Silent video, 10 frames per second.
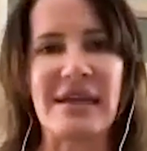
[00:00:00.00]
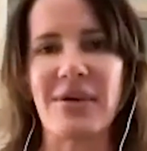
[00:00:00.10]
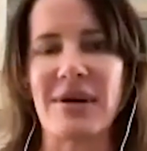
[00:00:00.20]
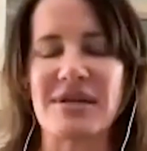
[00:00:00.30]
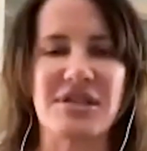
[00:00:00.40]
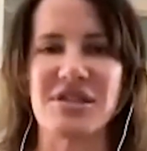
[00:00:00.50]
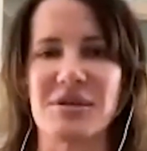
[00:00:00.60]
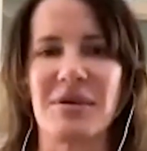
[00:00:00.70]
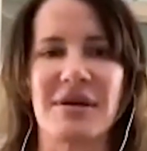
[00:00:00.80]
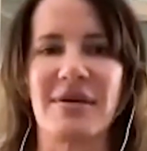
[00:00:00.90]
any questions
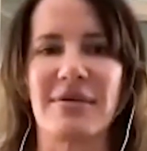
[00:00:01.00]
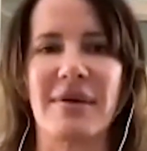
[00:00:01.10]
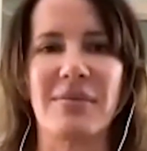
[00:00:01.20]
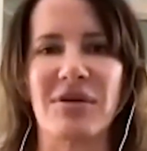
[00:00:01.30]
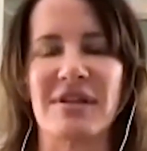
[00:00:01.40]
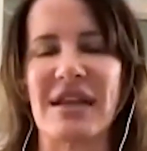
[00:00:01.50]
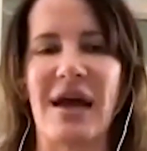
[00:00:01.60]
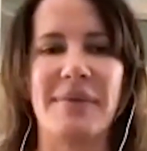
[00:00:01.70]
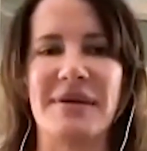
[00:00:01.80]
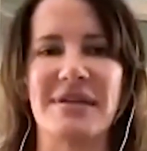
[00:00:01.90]
you want to know. I'm more than
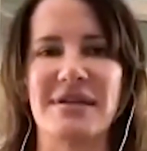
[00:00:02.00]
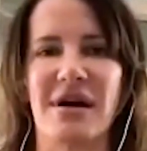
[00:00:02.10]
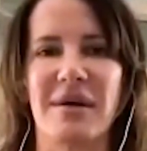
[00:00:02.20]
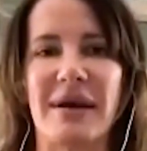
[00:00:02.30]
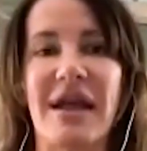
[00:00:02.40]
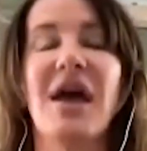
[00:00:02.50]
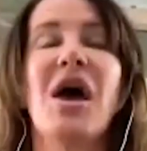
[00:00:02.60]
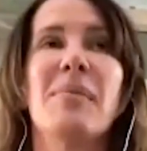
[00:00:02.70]
happy to talk about it.